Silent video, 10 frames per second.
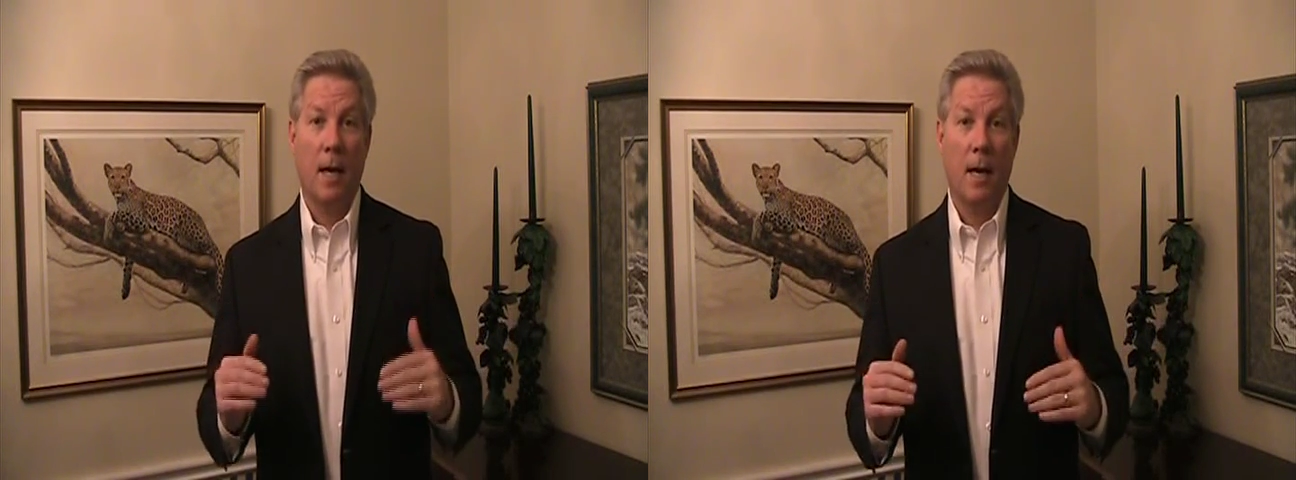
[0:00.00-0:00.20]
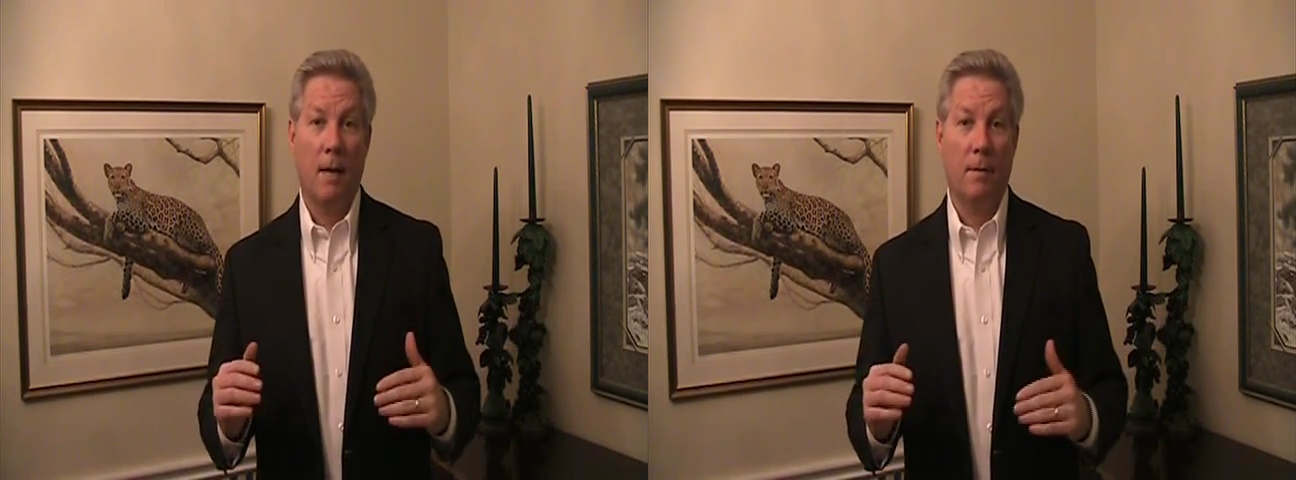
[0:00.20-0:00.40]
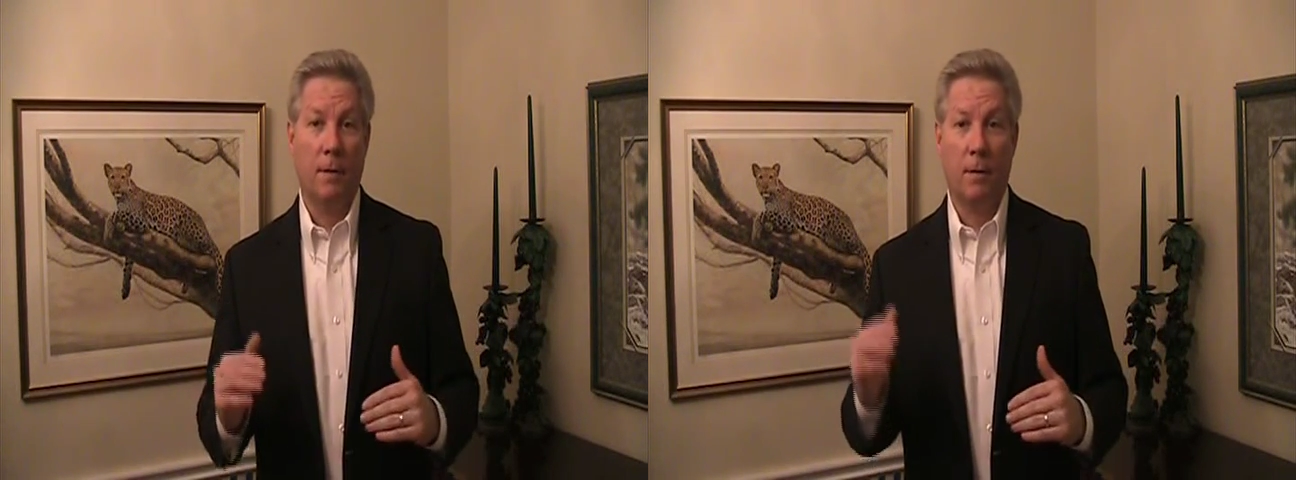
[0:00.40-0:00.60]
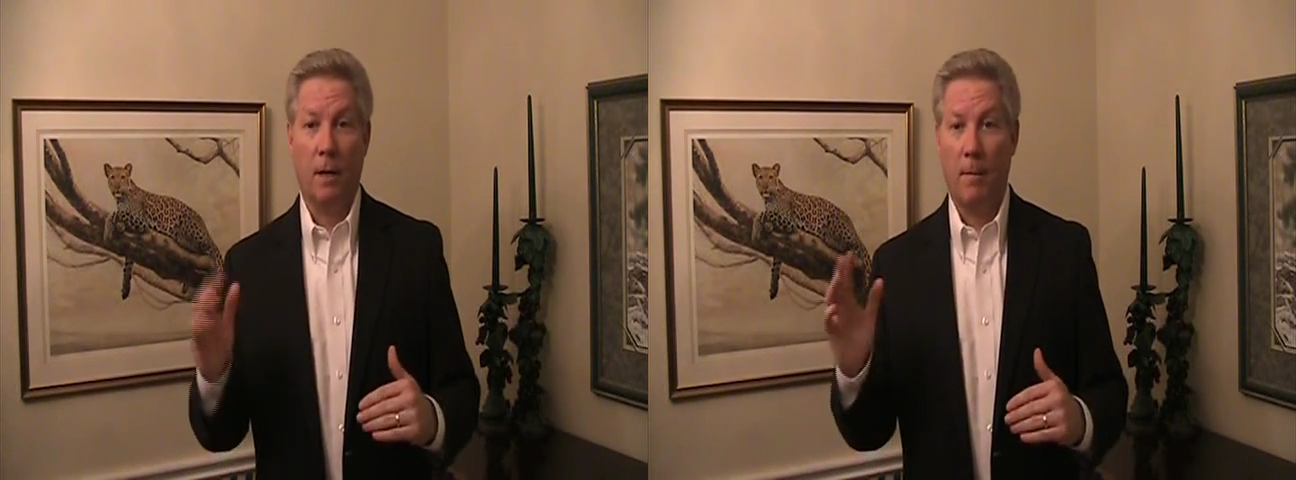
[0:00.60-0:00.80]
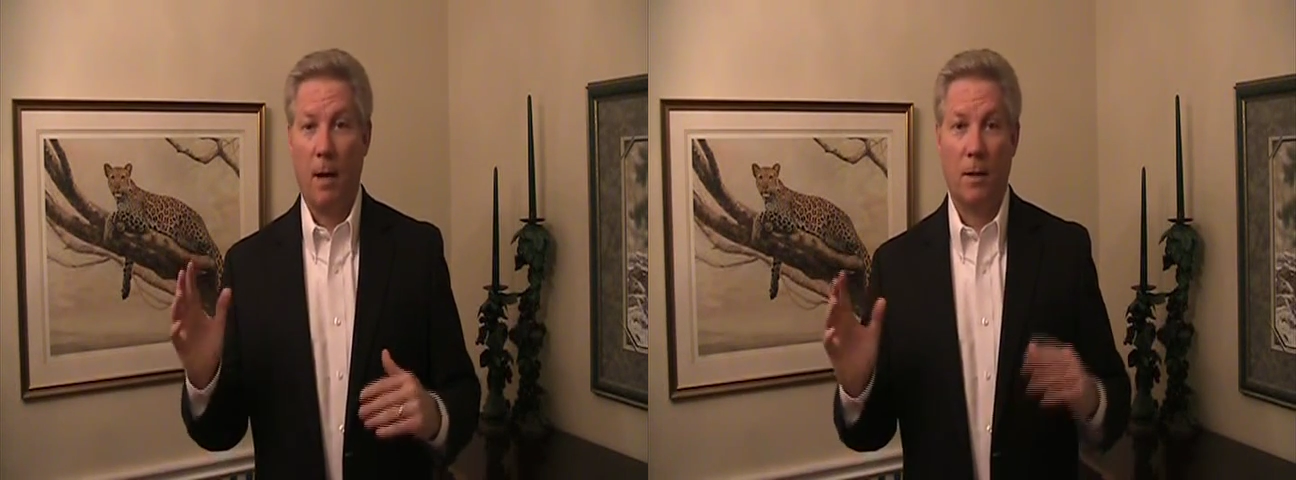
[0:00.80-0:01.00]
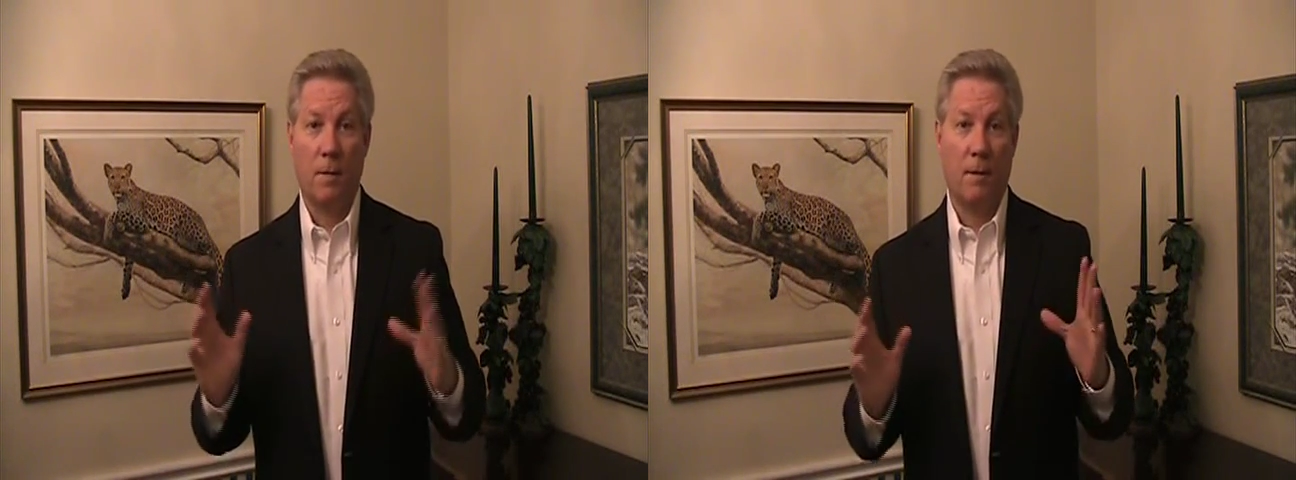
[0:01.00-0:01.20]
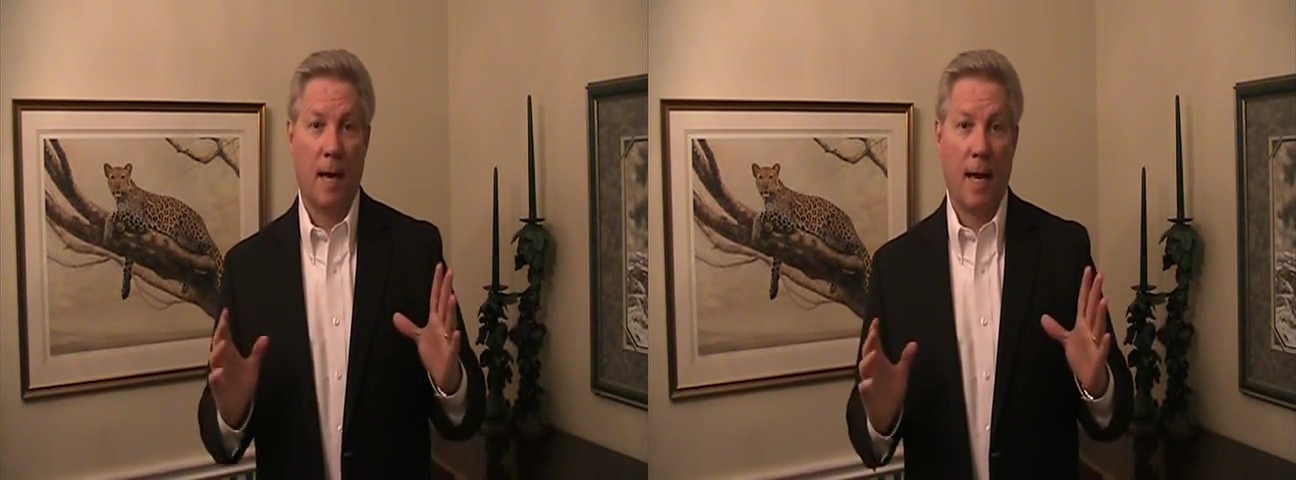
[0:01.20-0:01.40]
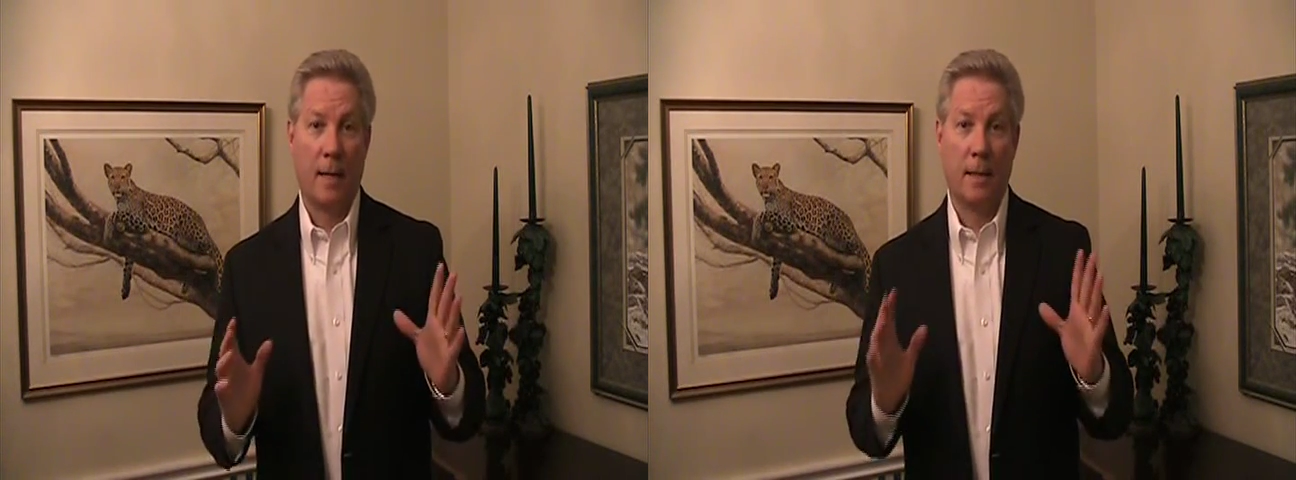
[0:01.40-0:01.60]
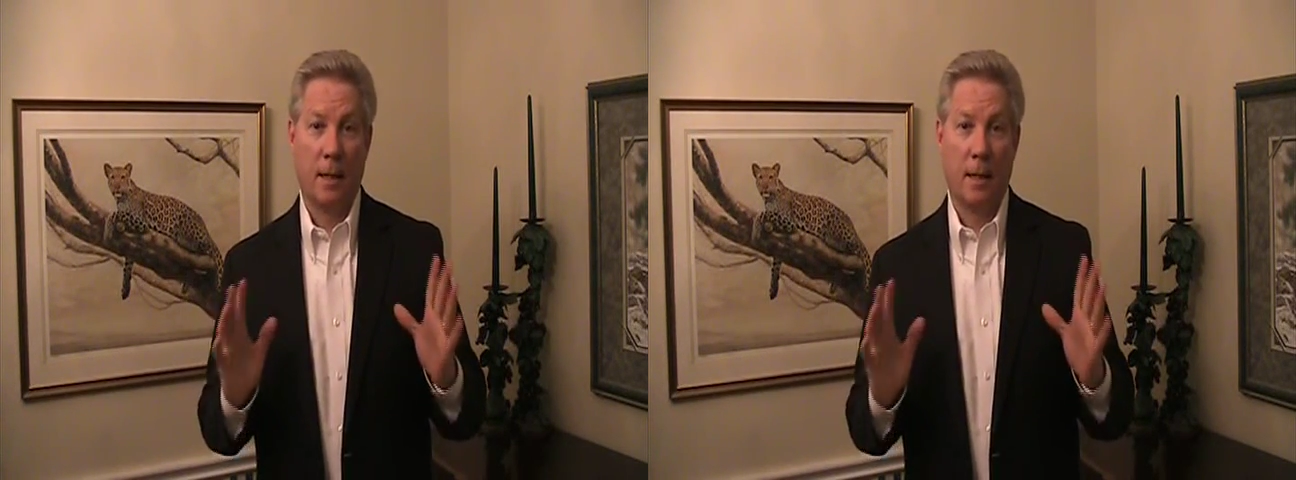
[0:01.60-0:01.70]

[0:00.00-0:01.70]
have different amounts of tax